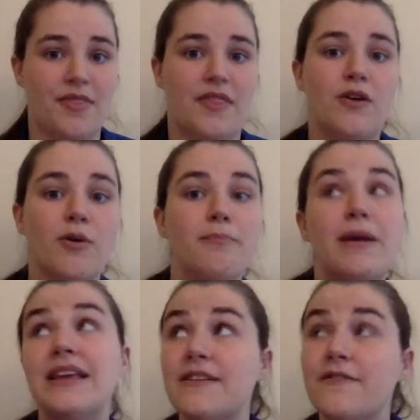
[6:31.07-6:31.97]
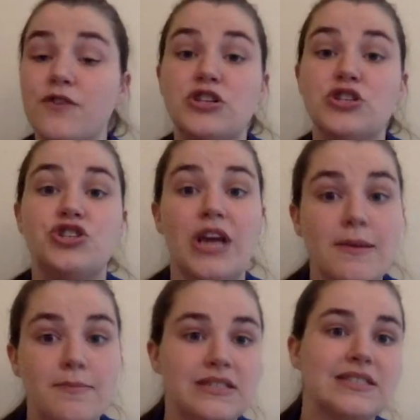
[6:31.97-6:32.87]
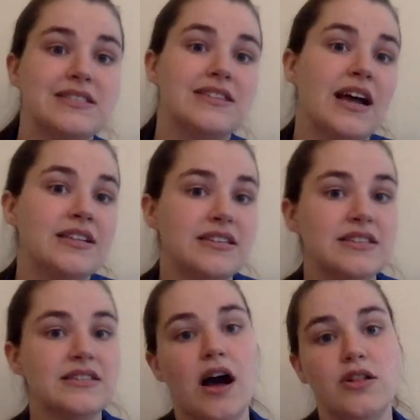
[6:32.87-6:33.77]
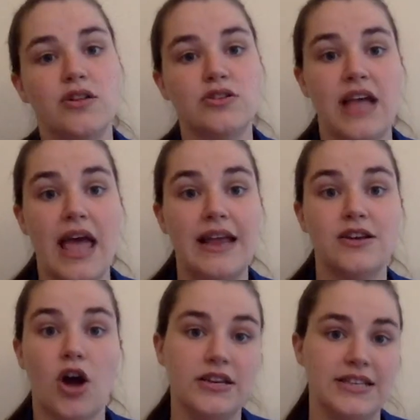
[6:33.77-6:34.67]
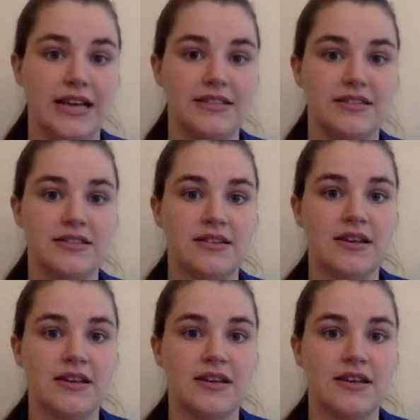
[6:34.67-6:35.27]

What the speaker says: There are many different shapes, sizes, colors, and contents.